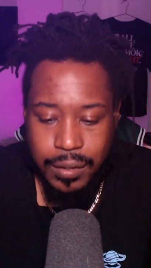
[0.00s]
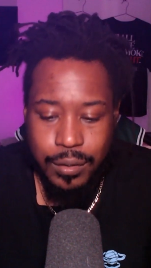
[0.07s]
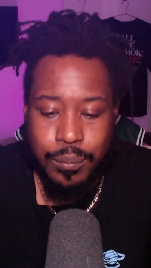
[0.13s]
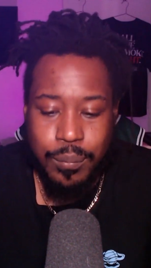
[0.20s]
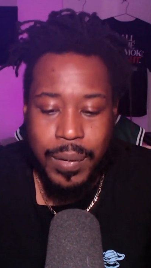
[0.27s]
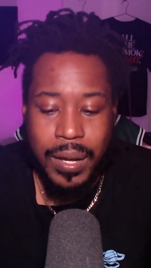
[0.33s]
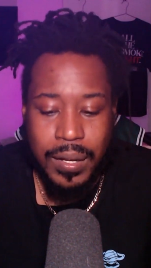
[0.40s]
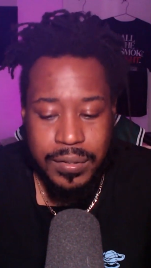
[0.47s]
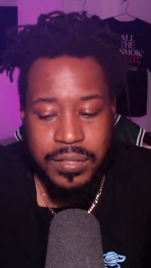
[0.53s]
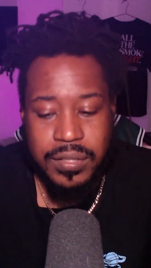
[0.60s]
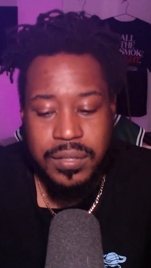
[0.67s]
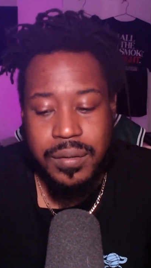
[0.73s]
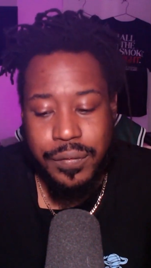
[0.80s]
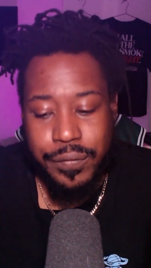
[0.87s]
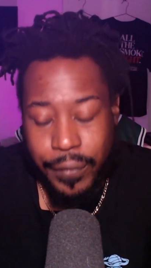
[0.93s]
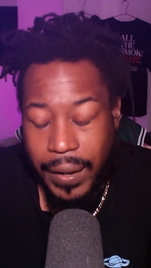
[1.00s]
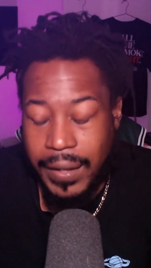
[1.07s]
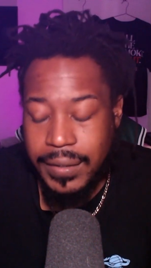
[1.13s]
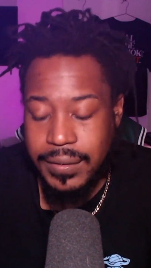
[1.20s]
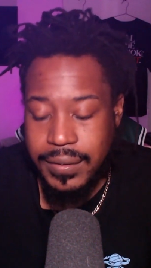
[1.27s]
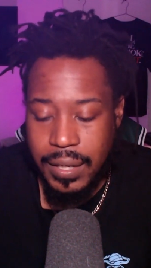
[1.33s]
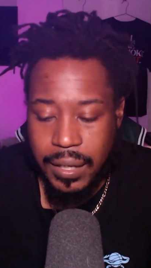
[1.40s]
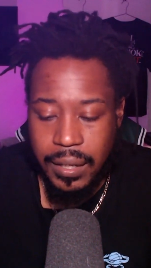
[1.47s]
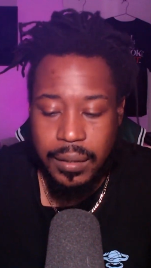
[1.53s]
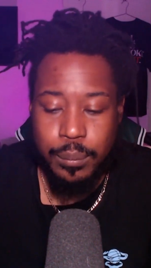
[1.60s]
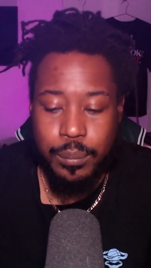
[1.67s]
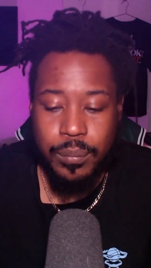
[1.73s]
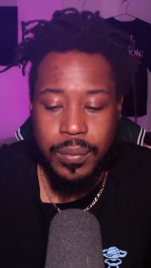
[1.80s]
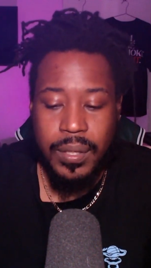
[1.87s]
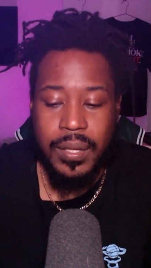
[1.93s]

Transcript: monster fight team.